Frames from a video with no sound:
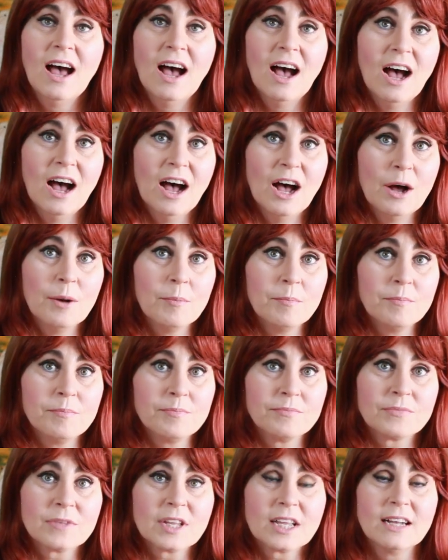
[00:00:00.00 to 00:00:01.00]

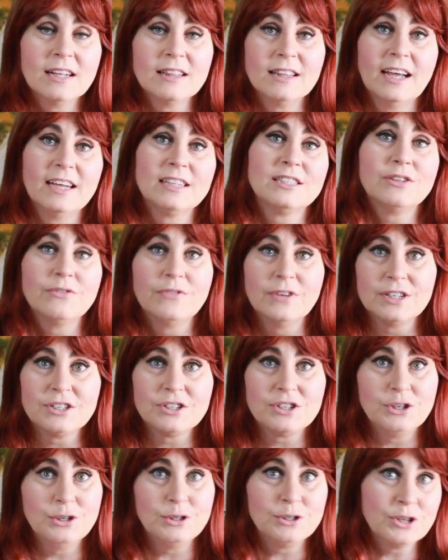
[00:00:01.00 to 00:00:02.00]

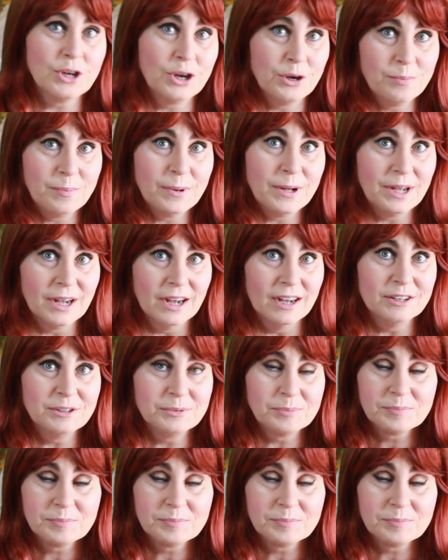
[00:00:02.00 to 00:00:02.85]
collectivist utopia.